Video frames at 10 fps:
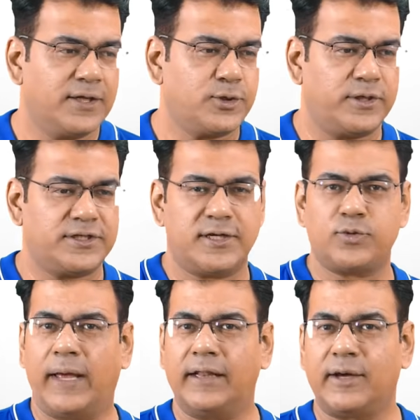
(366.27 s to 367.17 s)
So it says,
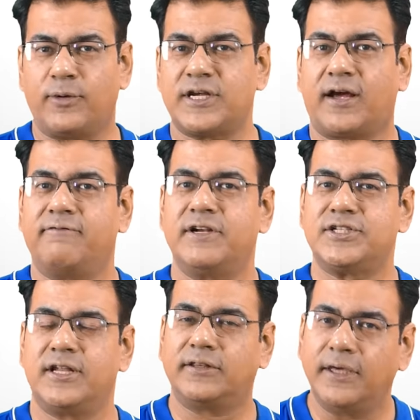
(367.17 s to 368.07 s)
well, there was a
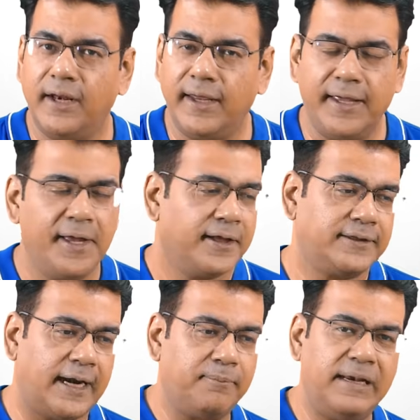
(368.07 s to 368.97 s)
conventional theory
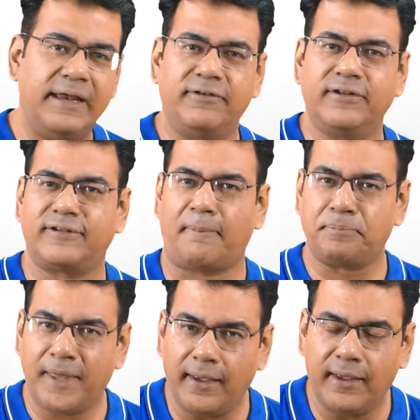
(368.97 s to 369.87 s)
that believed in
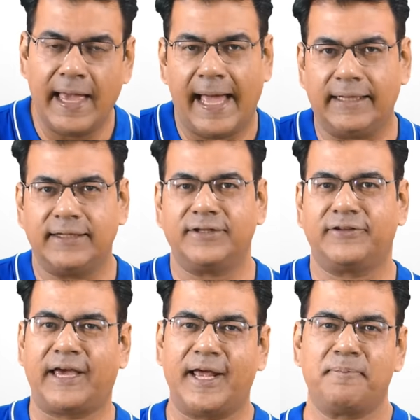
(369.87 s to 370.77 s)
something, and then the
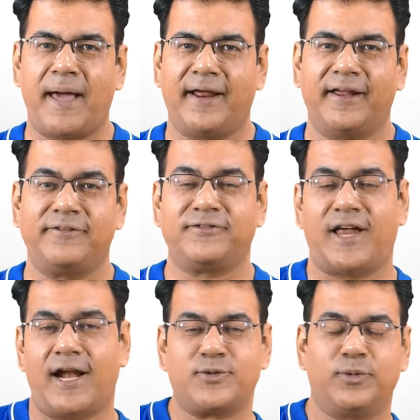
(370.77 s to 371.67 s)
second paragraph
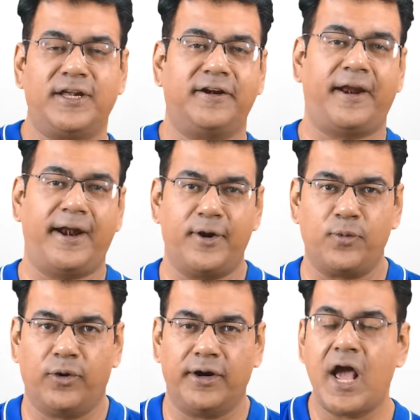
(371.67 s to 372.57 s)
starts with the
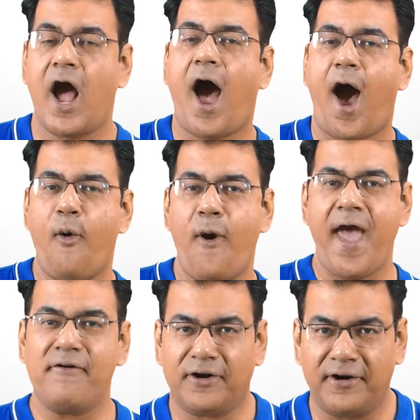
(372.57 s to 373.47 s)
dreaded word,
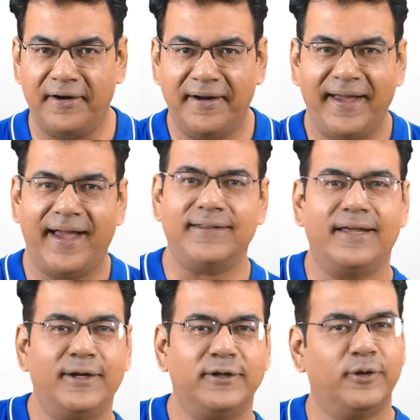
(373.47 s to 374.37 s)
however, and
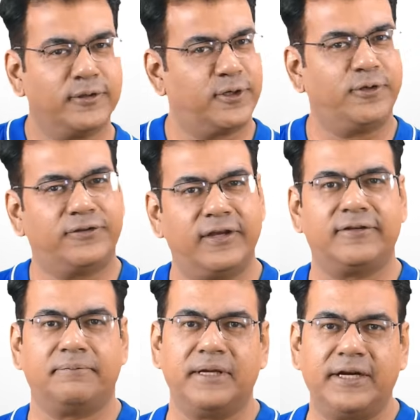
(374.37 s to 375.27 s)
then it goes on to say
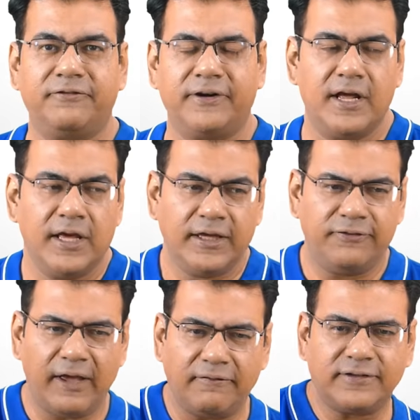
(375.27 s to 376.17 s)
something different.
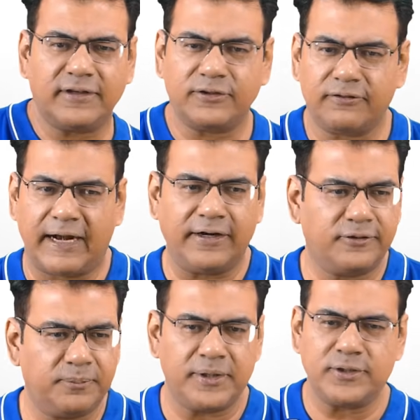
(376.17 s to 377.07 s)
If you have a sense of
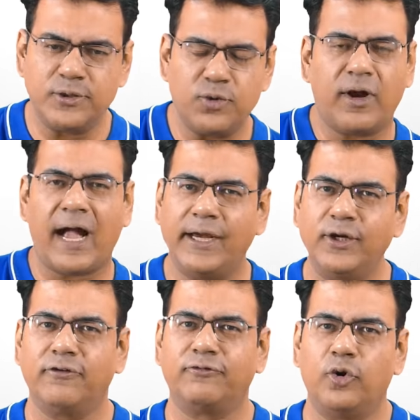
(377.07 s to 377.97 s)
anticipation, you
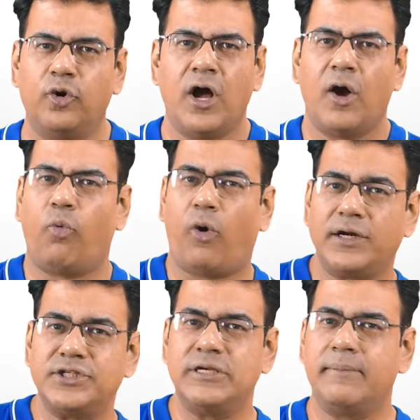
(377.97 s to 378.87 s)
kind of know
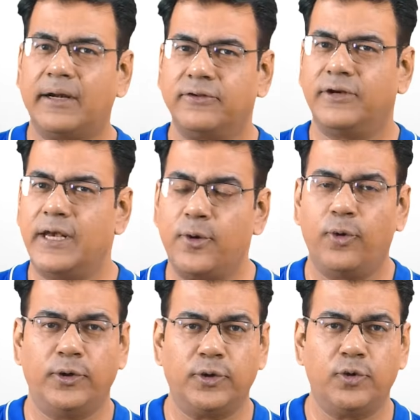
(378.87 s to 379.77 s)
what GMAT is really
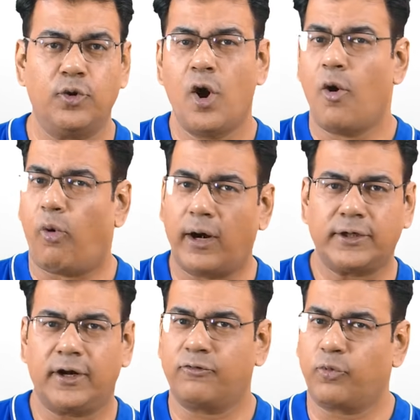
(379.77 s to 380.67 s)
going to do, what
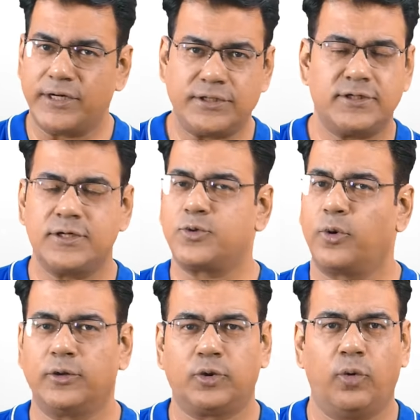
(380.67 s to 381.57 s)
kind of questions it's
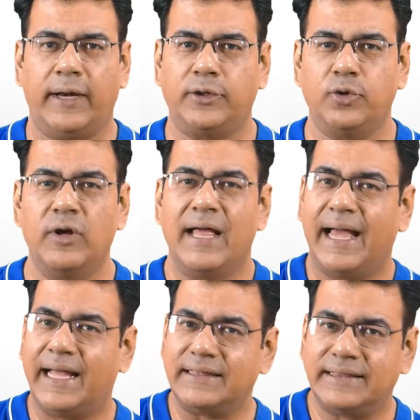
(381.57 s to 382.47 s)
going to throw at you,
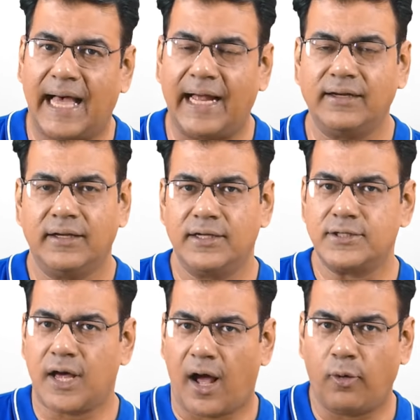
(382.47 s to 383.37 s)
and that
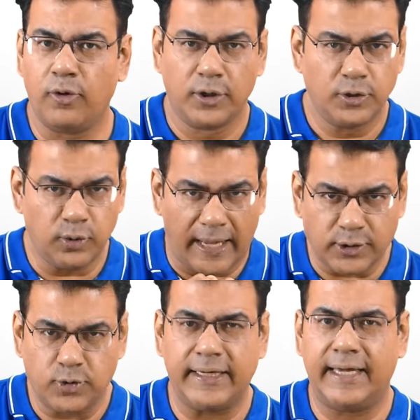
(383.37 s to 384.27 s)
is how you
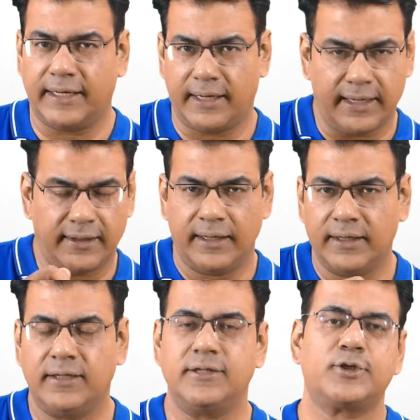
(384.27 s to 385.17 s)
actually get ahead
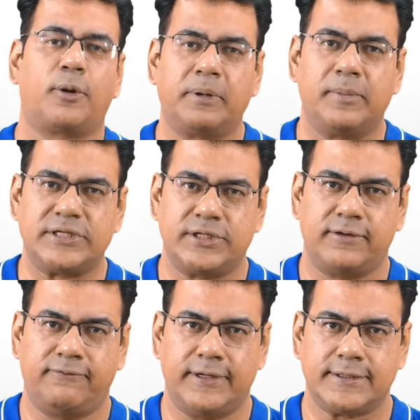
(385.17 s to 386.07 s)
in this
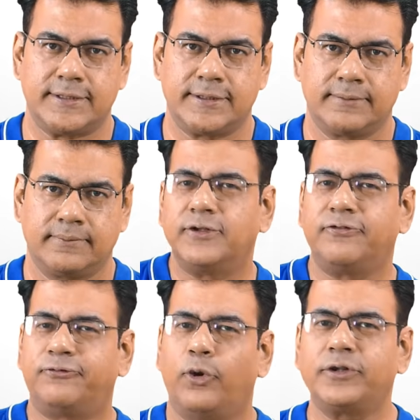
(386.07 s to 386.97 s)
optimization phase. The
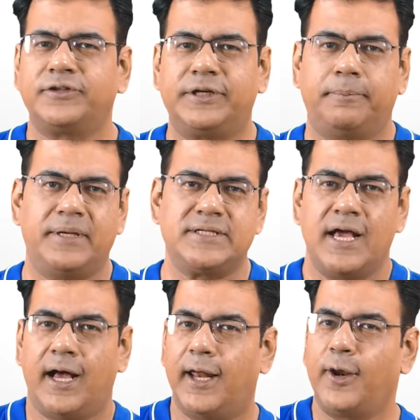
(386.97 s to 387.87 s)
fourth tip is,
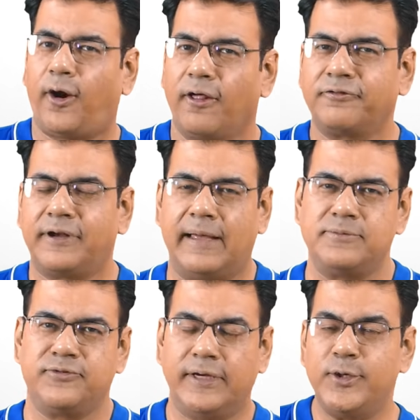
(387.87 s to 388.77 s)
a lot of
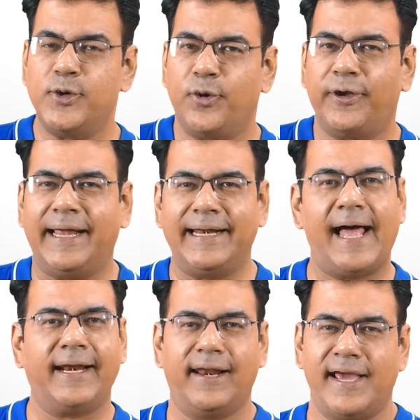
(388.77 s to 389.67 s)
times when you look at
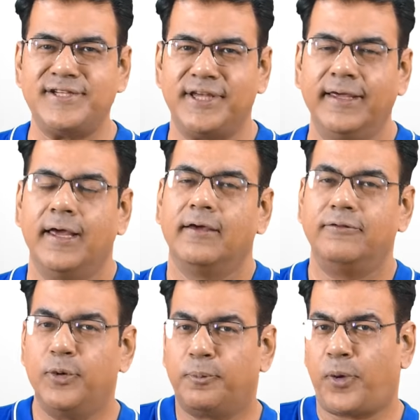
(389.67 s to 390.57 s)
analyzing,
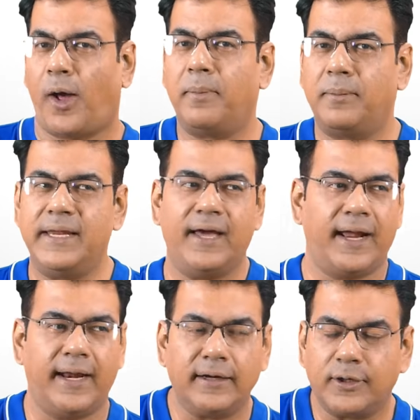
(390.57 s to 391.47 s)
you probably are
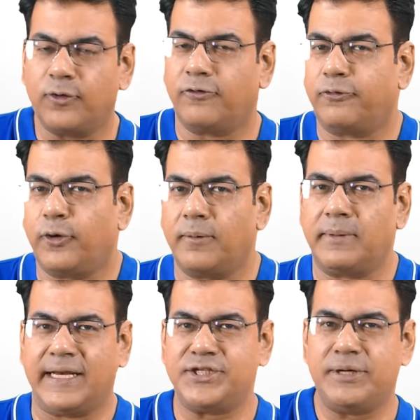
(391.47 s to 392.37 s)
headed to a forum
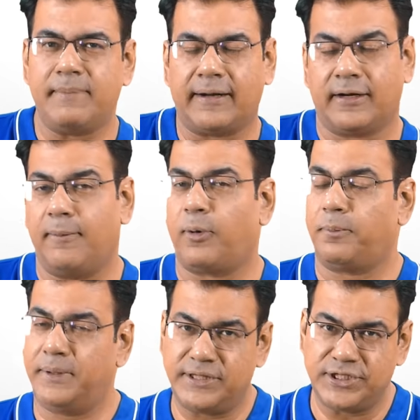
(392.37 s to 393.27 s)
like GMAT Club or
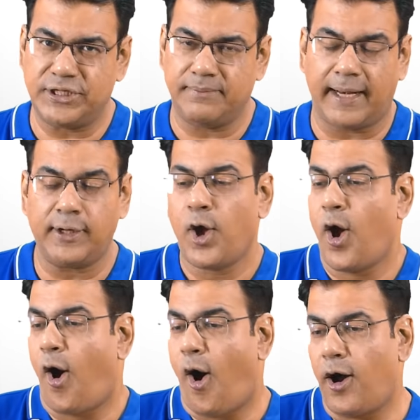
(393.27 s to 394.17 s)
Beat the
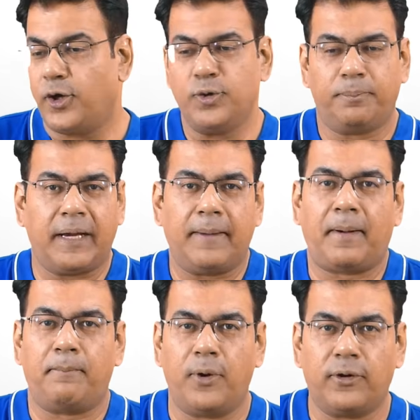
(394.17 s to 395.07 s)
GMAT, or you pick up
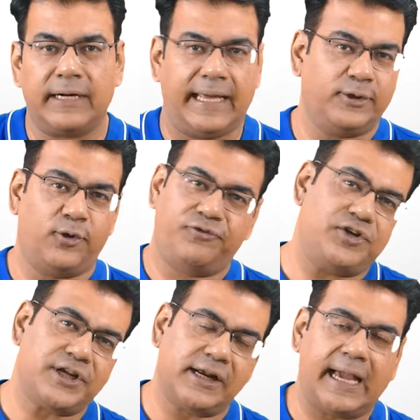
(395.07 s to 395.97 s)
a book like the
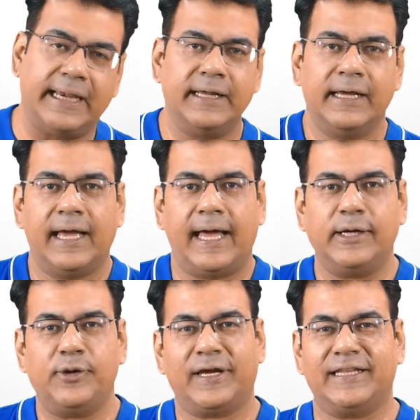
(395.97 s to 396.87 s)
official guide
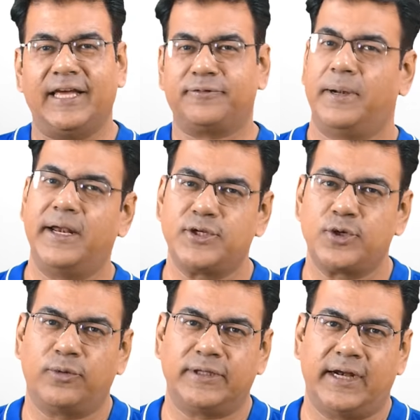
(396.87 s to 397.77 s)
and look at the
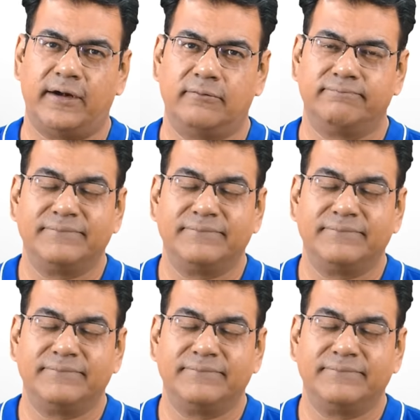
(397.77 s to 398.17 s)
explanation over there.